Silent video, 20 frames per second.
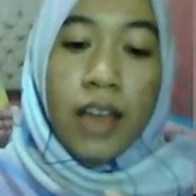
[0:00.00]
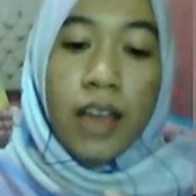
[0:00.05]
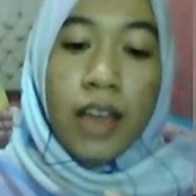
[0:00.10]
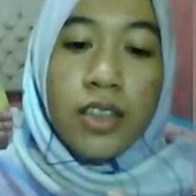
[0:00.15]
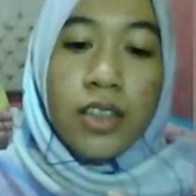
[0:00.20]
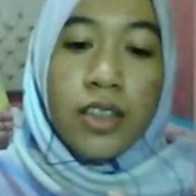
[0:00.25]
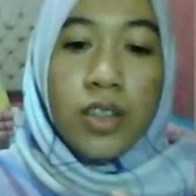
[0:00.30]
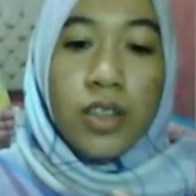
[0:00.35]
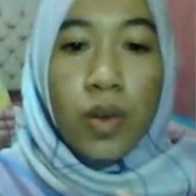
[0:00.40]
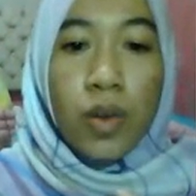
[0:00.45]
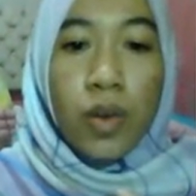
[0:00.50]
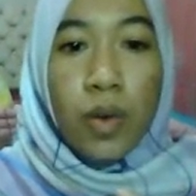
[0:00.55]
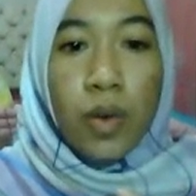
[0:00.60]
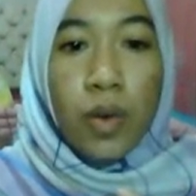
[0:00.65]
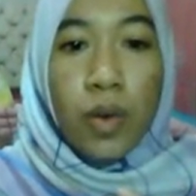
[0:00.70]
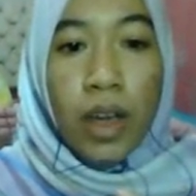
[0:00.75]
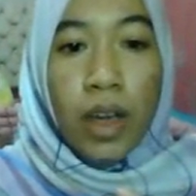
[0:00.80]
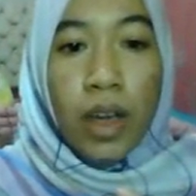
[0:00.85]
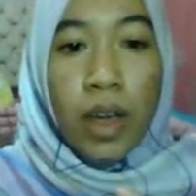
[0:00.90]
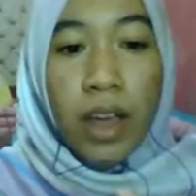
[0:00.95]
So
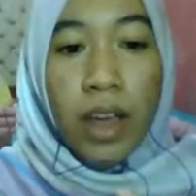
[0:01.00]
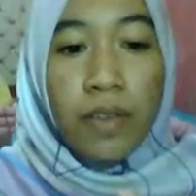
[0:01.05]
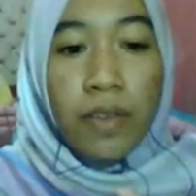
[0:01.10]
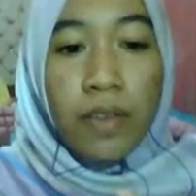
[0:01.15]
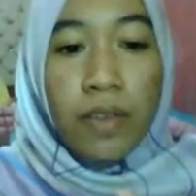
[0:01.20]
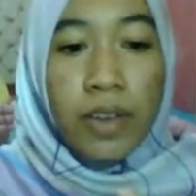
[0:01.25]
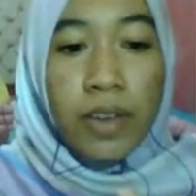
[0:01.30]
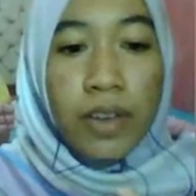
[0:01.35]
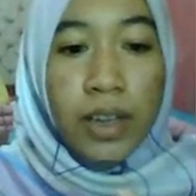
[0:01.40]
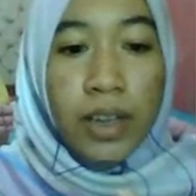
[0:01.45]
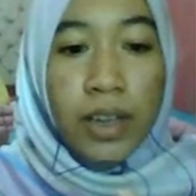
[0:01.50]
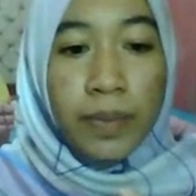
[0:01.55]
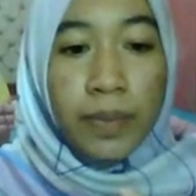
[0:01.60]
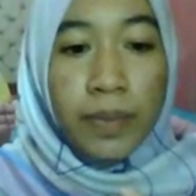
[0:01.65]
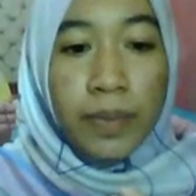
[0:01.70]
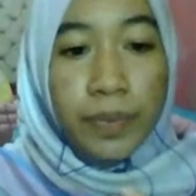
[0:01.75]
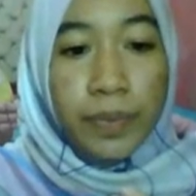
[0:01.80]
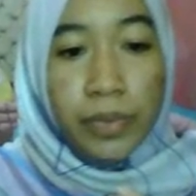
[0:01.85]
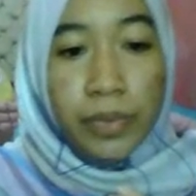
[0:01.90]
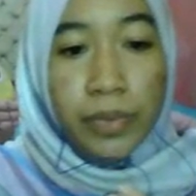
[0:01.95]
every
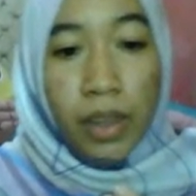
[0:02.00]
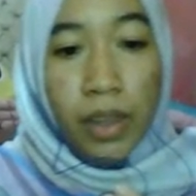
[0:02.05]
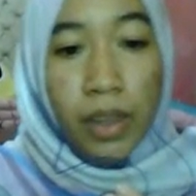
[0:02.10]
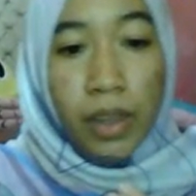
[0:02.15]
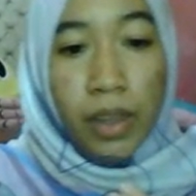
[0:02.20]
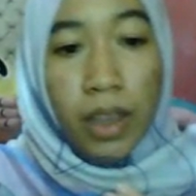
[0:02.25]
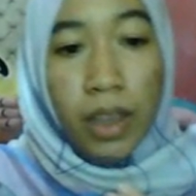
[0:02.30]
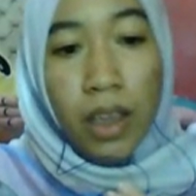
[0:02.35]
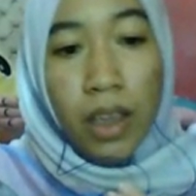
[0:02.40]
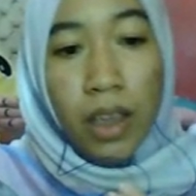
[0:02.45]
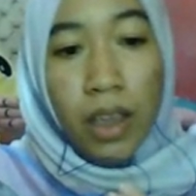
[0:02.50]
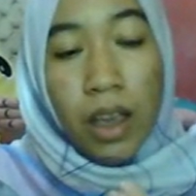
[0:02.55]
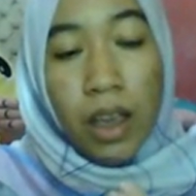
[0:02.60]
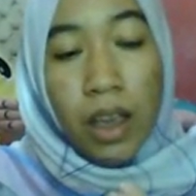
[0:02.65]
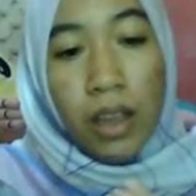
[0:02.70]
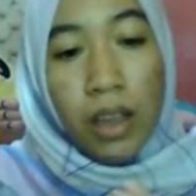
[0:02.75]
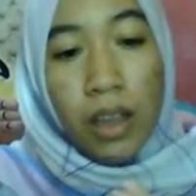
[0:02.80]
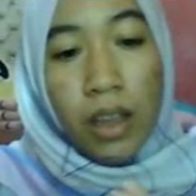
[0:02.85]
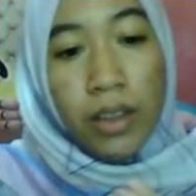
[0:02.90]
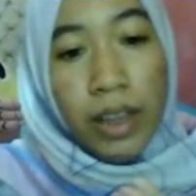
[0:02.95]

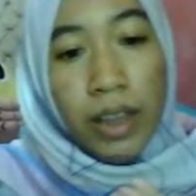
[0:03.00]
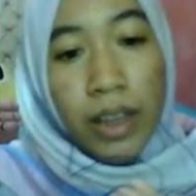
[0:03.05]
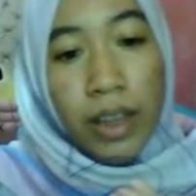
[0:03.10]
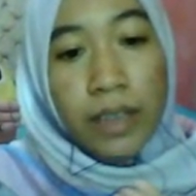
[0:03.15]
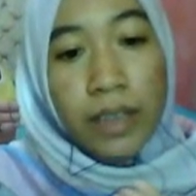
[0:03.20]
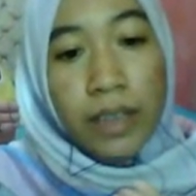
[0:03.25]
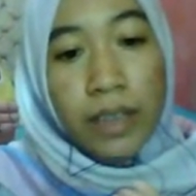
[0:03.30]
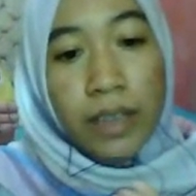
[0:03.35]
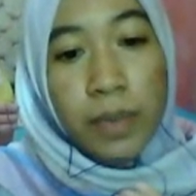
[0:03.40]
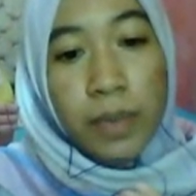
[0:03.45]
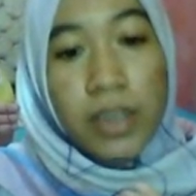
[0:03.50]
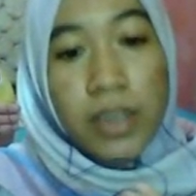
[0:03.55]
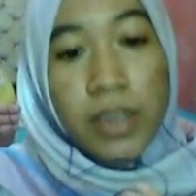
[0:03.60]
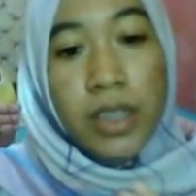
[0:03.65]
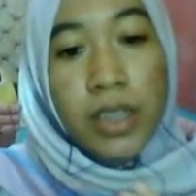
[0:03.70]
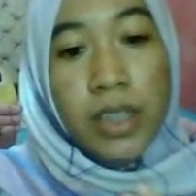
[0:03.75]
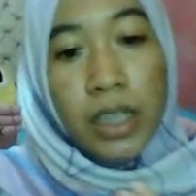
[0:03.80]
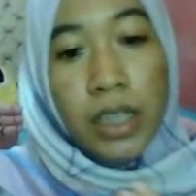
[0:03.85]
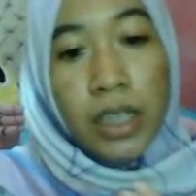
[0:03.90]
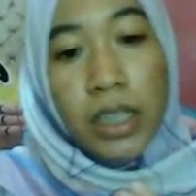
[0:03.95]

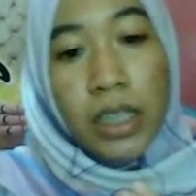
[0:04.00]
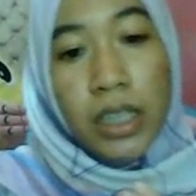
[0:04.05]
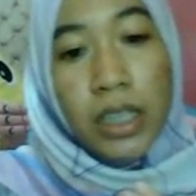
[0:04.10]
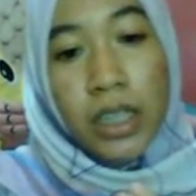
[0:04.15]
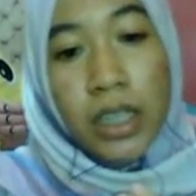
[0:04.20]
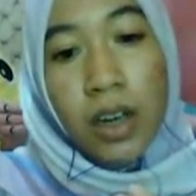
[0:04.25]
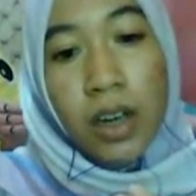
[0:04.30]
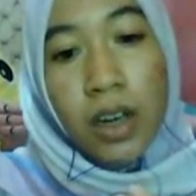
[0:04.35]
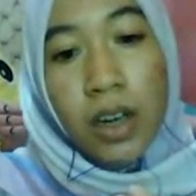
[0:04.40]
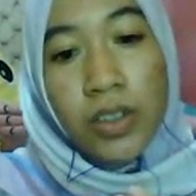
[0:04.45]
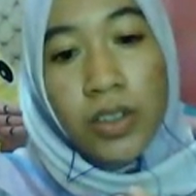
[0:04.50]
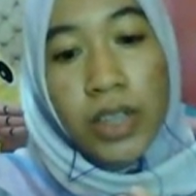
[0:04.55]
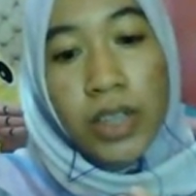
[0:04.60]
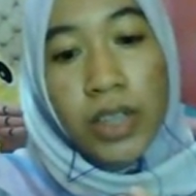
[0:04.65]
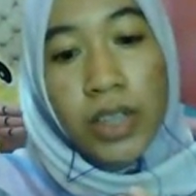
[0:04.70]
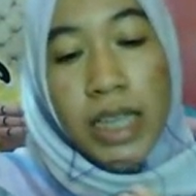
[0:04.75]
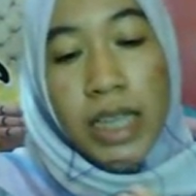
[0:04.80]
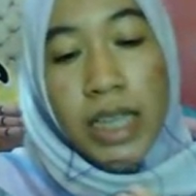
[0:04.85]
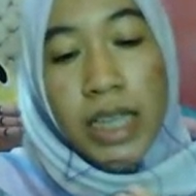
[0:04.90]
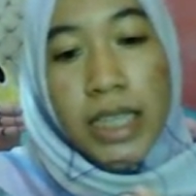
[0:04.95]
10% on the
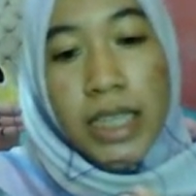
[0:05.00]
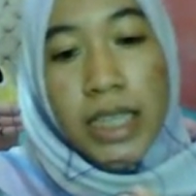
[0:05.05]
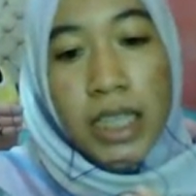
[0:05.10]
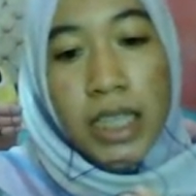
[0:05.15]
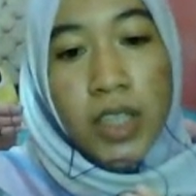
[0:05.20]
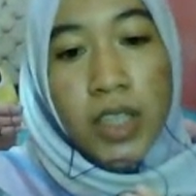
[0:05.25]
list is